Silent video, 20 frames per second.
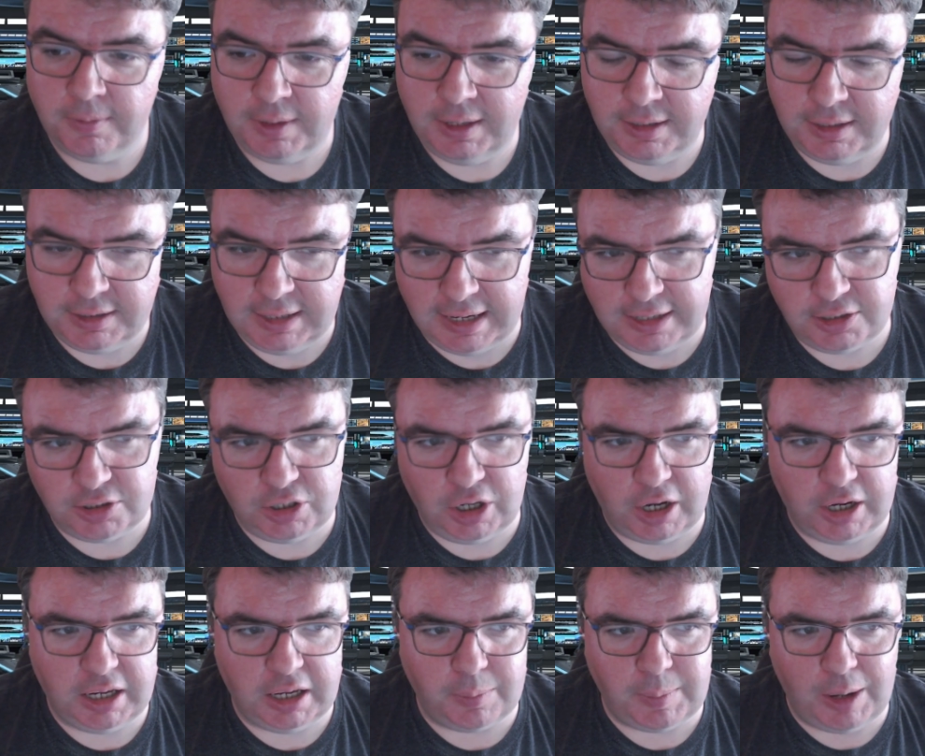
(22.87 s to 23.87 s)
In this case,
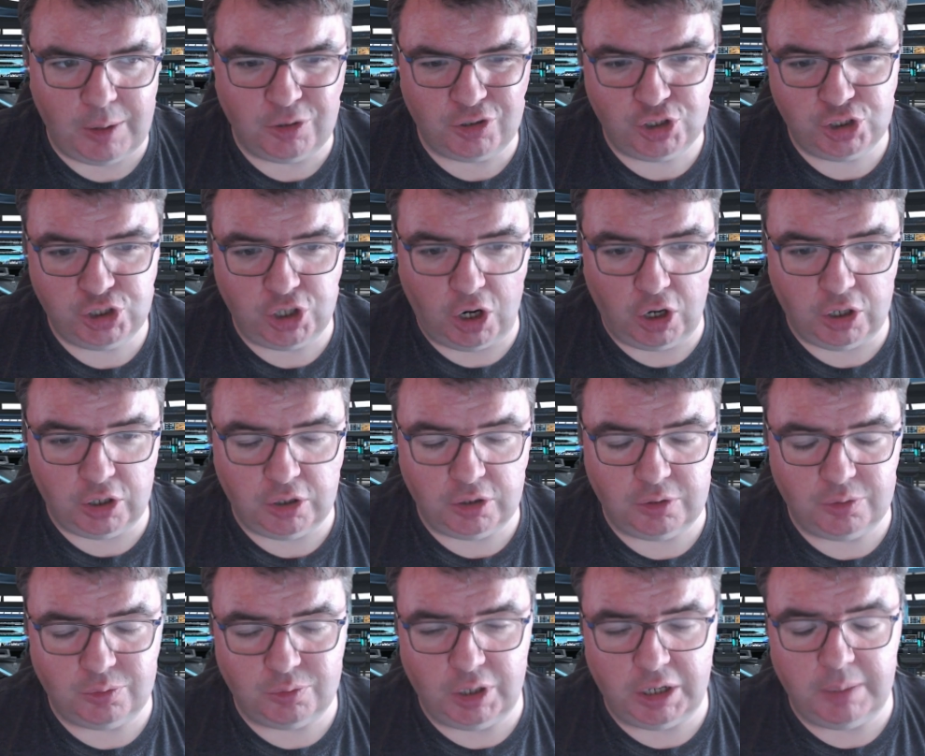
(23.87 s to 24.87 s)
talking about Sharp,
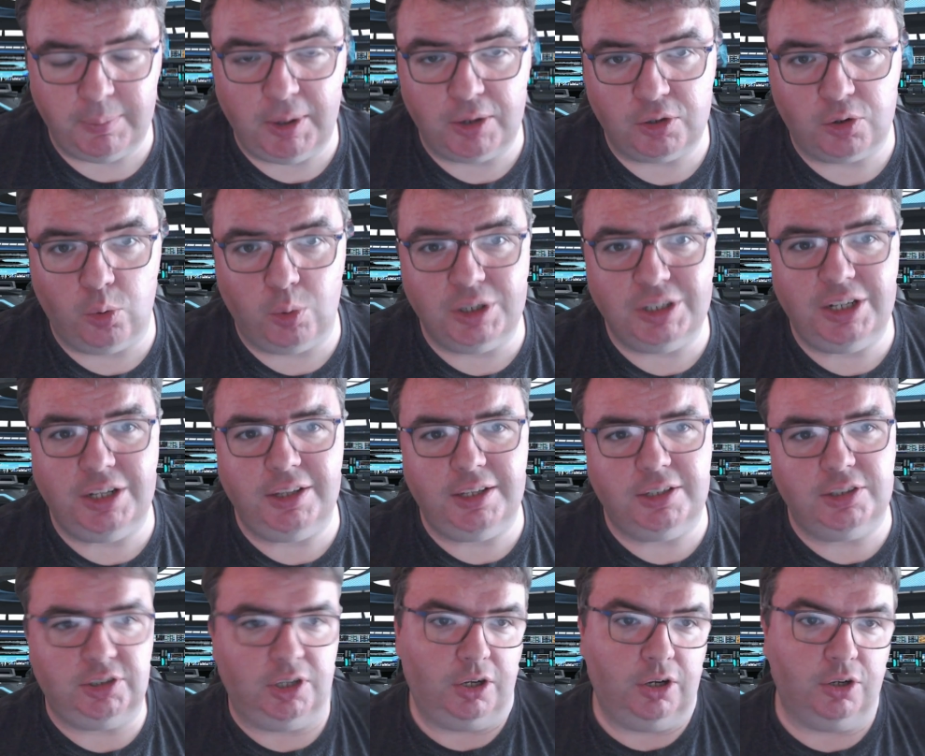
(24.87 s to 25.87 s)
talking about
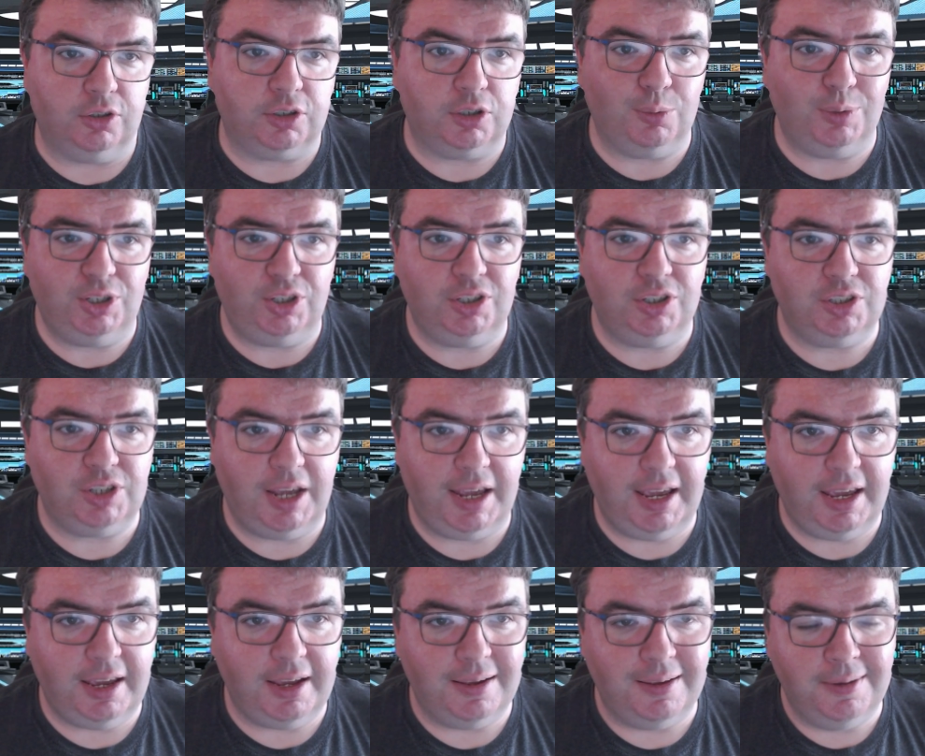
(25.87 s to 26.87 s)
Cordelia's Honor, which is
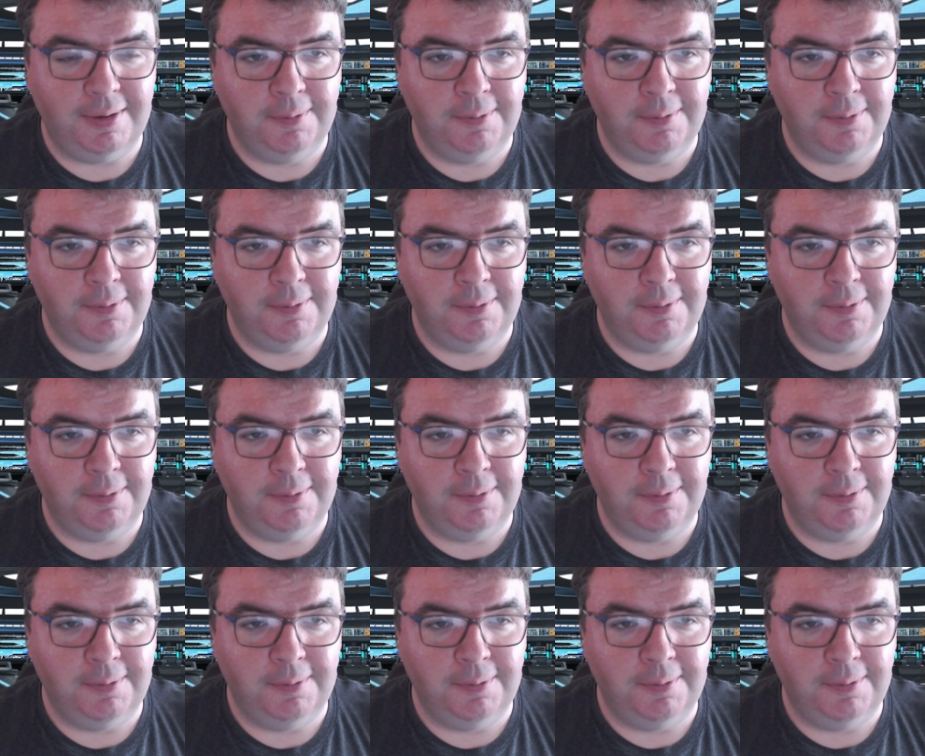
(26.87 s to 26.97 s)
a